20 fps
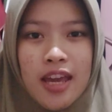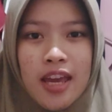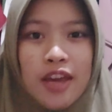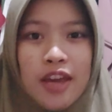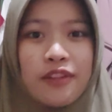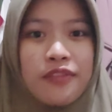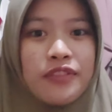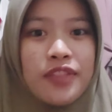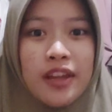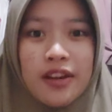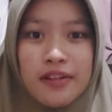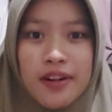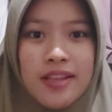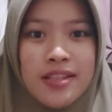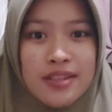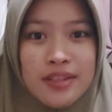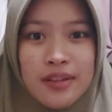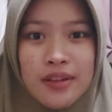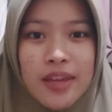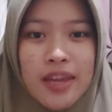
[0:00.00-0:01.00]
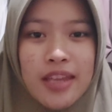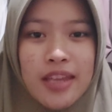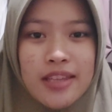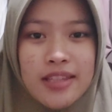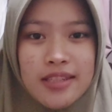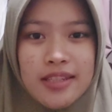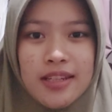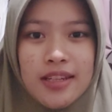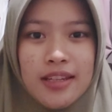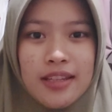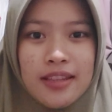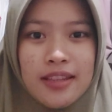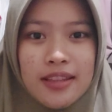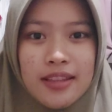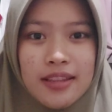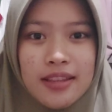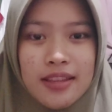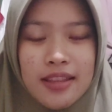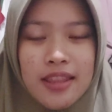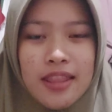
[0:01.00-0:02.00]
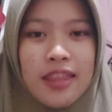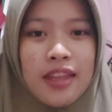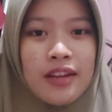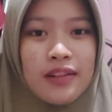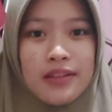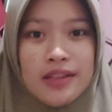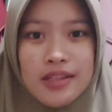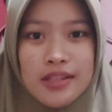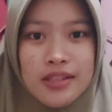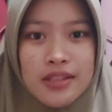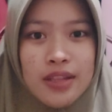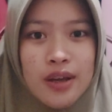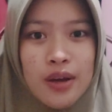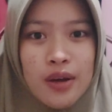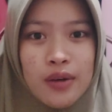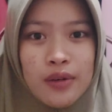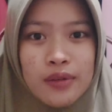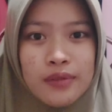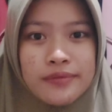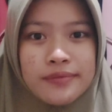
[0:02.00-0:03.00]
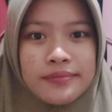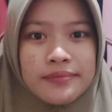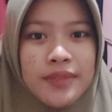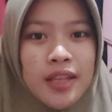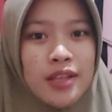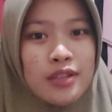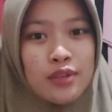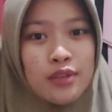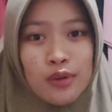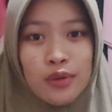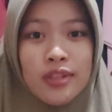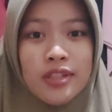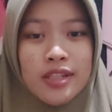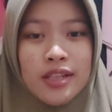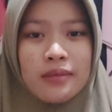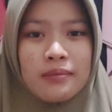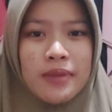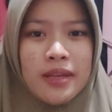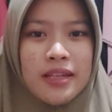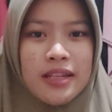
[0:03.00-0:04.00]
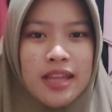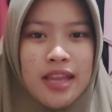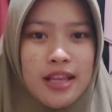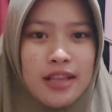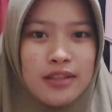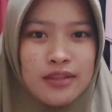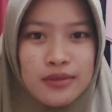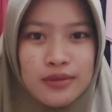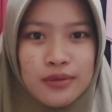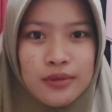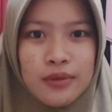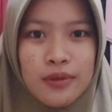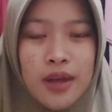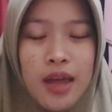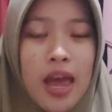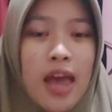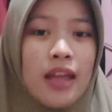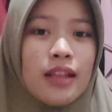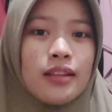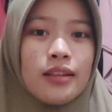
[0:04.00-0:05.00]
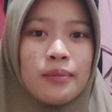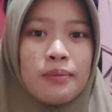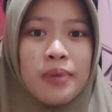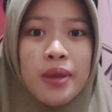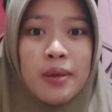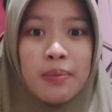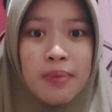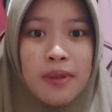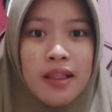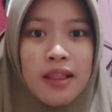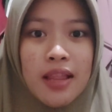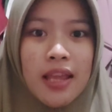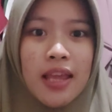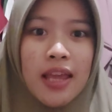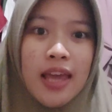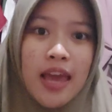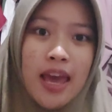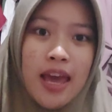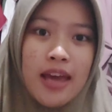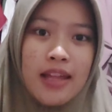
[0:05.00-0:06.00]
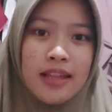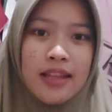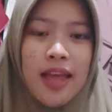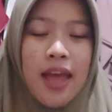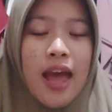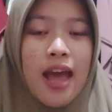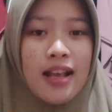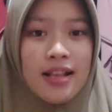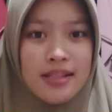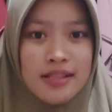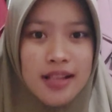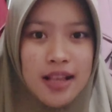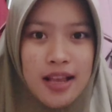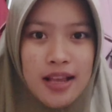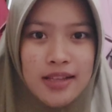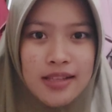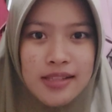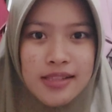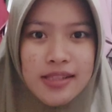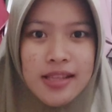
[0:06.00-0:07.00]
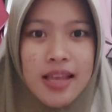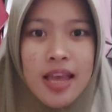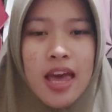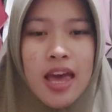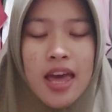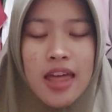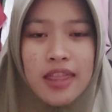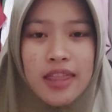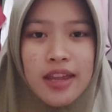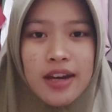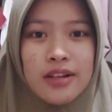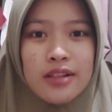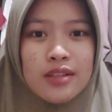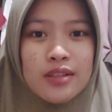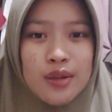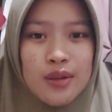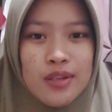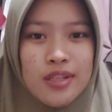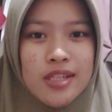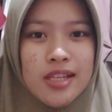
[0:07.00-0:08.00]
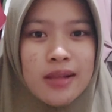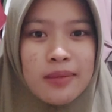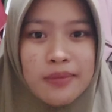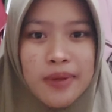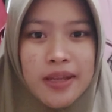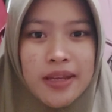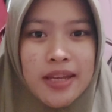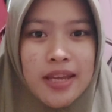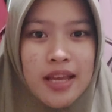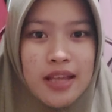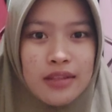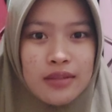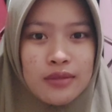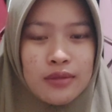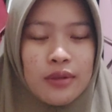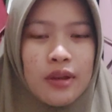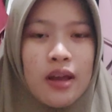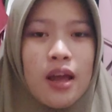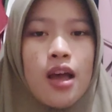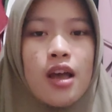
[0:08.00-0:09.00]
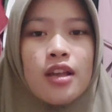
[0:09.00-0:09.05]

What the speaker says: If there is no gadget, there is no social media too, and people can access their social media too.